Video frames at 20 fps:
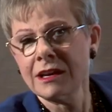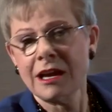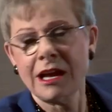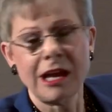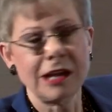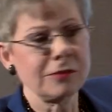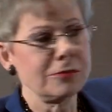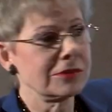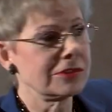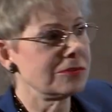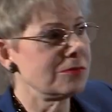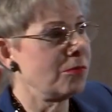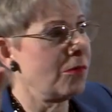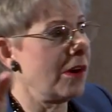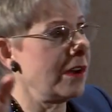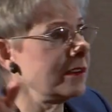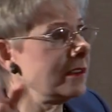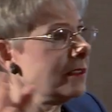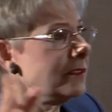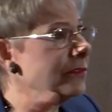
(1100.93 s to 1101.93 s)
I was
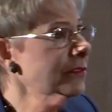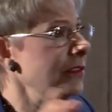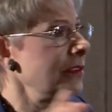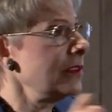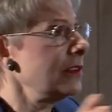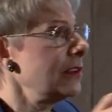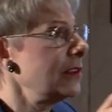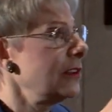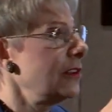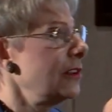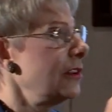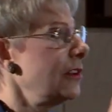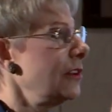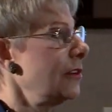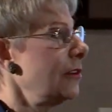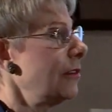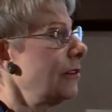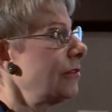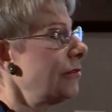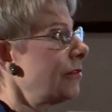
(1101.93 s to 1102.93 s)
one of
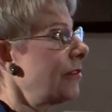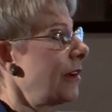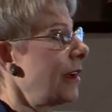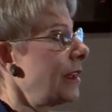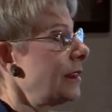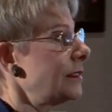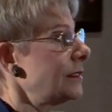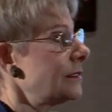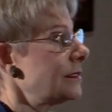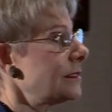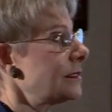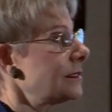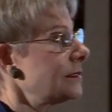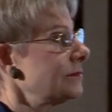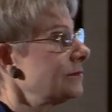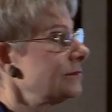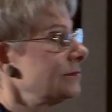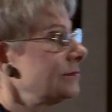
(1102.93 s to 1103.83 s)
your friends.